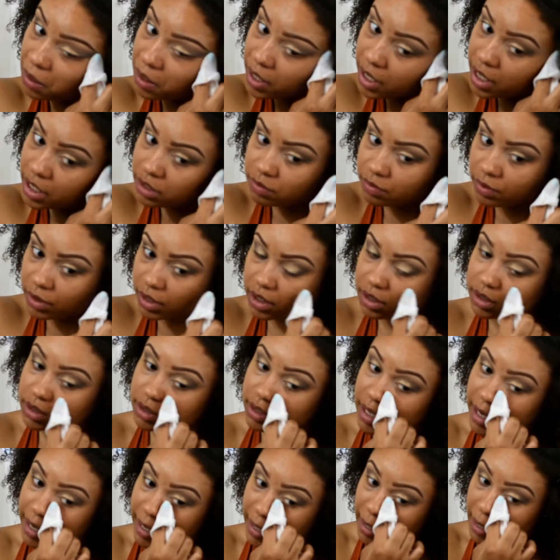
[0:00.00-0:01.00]
it's really
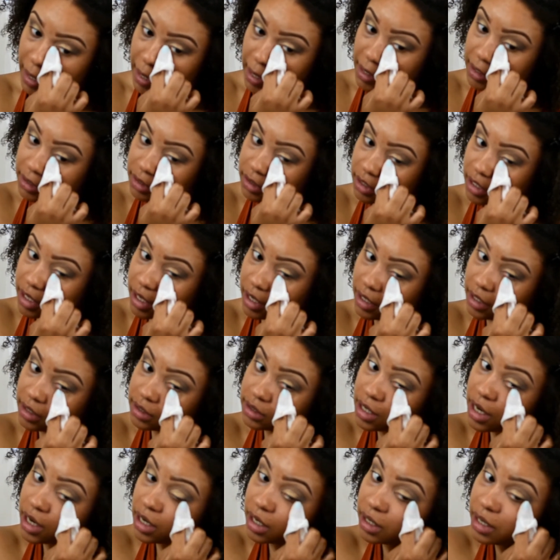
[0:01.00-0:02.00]
slight. It's
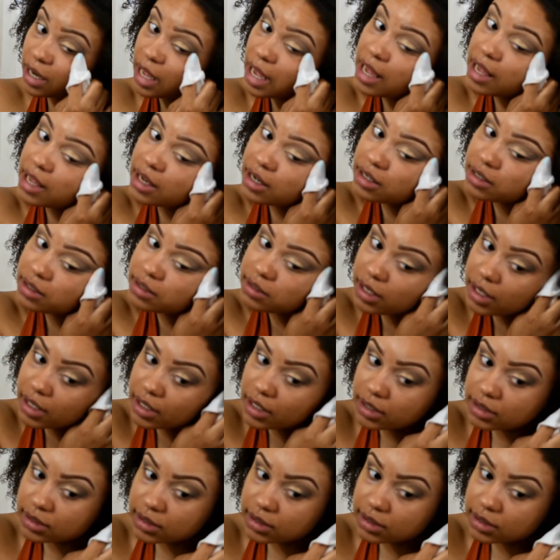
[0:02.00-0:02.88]
not a lot, like I